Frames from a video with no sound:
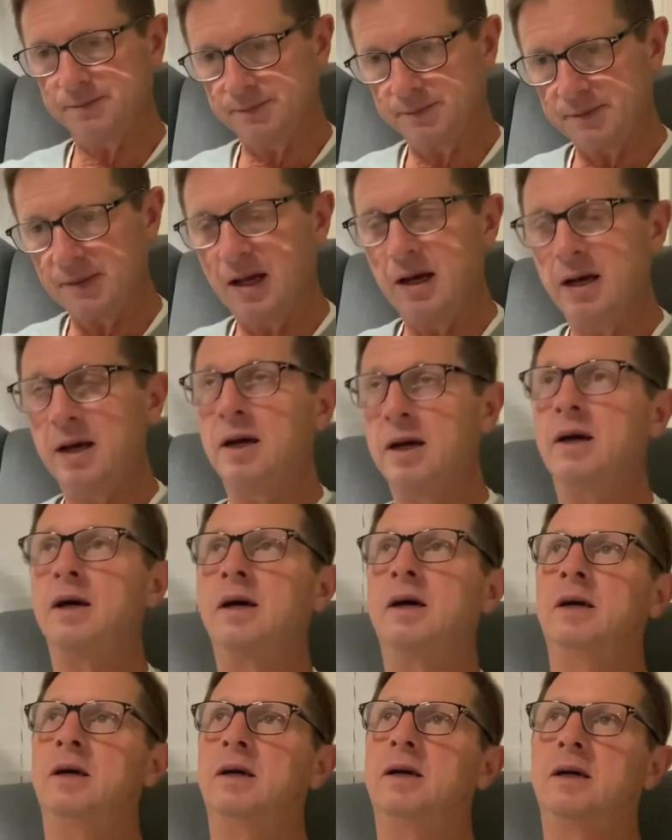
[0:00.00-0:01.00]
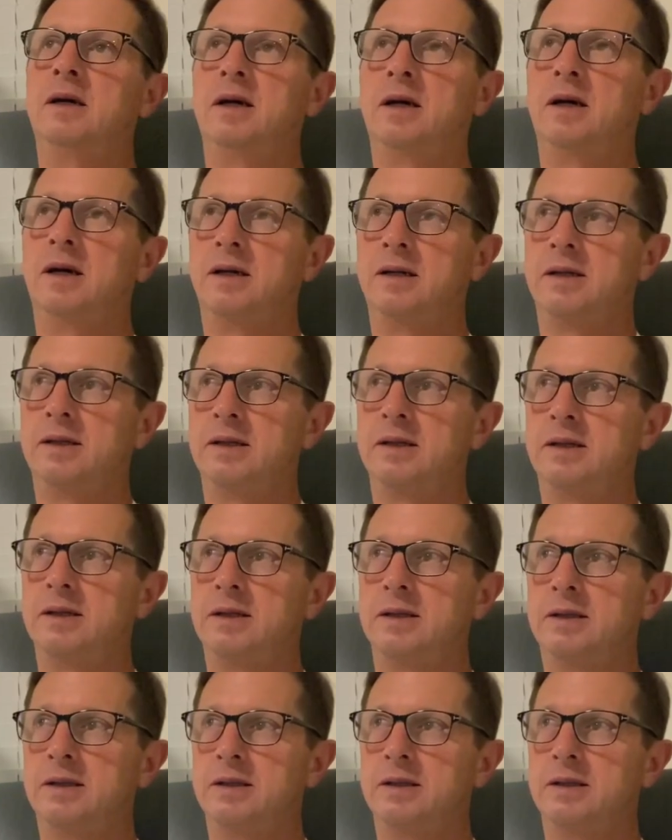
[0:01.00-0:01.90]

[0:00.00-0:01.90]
(no one is talking)